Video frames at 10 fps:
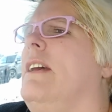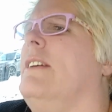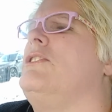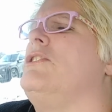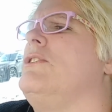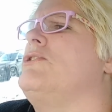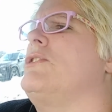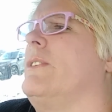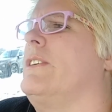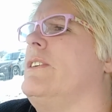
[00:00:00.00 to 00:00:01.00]
it
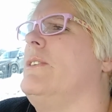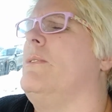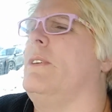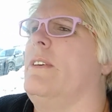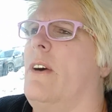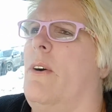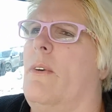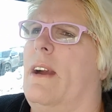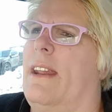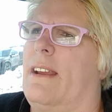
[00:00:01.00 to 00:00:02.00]
took you
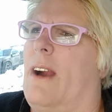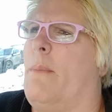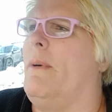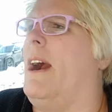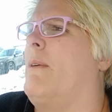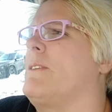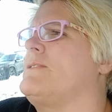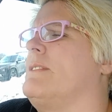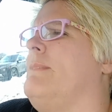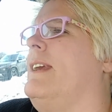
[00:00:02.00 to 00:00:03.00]
and a couple
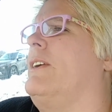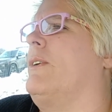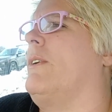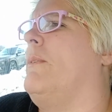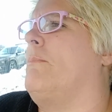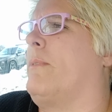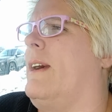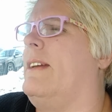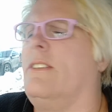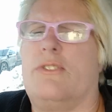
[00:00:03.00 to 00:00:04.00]
hours to make your own
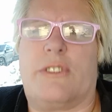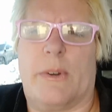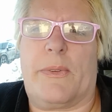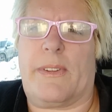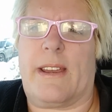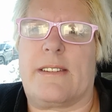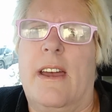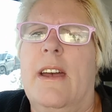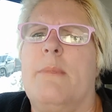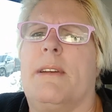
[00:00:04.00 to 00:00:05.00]
bread and do things,
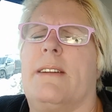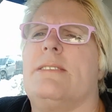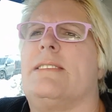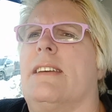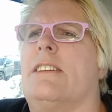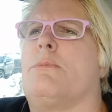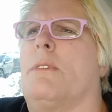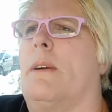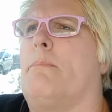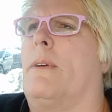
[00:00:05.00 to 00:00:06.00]
because things
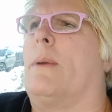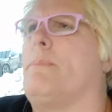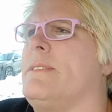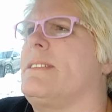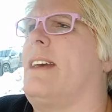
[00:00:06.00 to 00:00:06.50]
were a purpose.